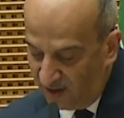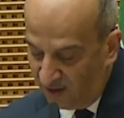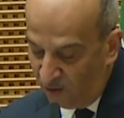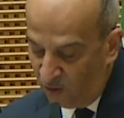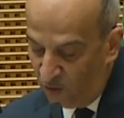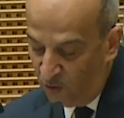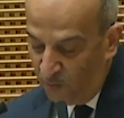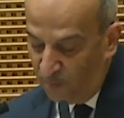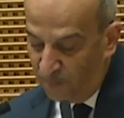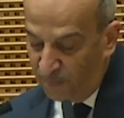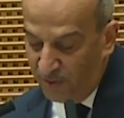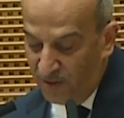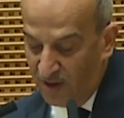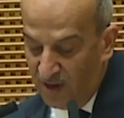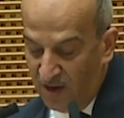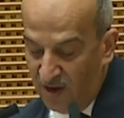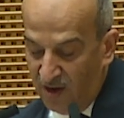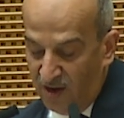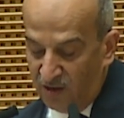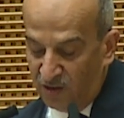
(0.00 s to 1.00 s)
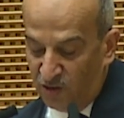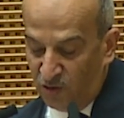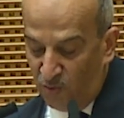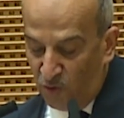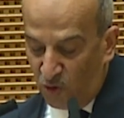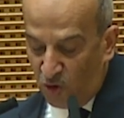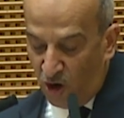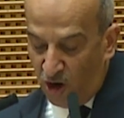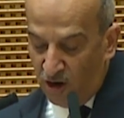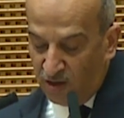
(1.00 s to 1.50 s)
Hope
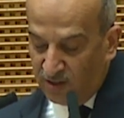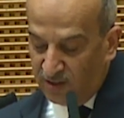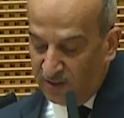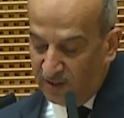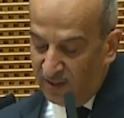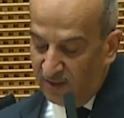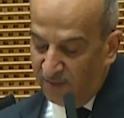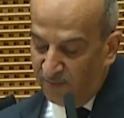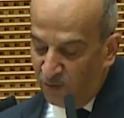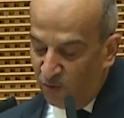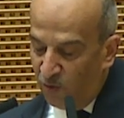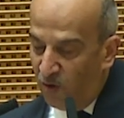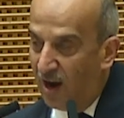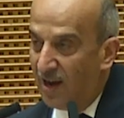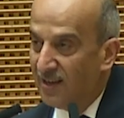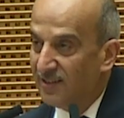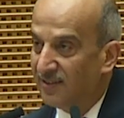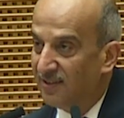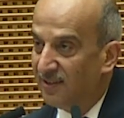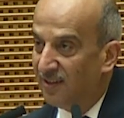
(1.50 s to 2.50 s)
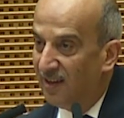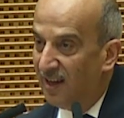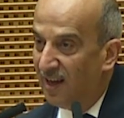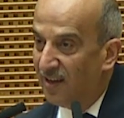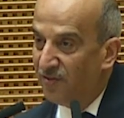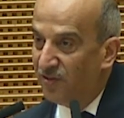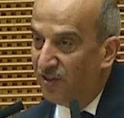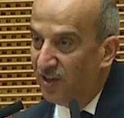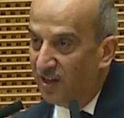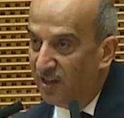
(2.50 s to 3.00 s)
Tomokondi, who has
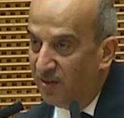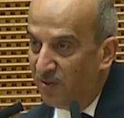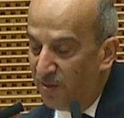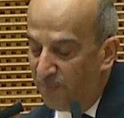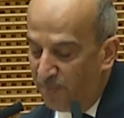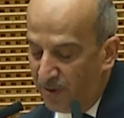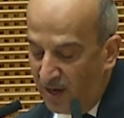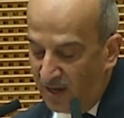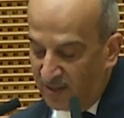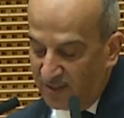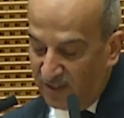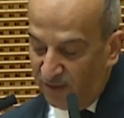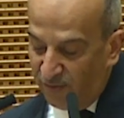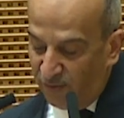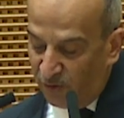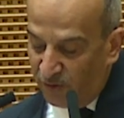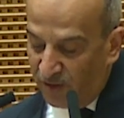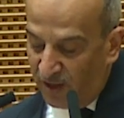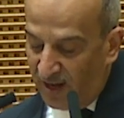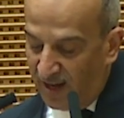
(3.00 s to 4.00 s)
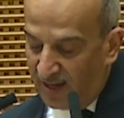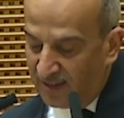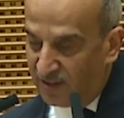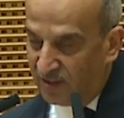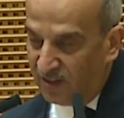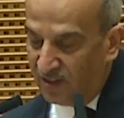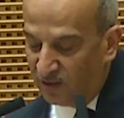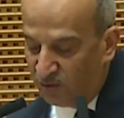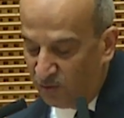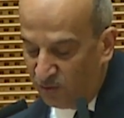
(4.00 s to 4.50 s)
led the PRC for the
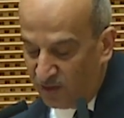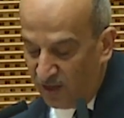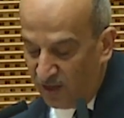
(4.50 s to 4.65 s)
last year,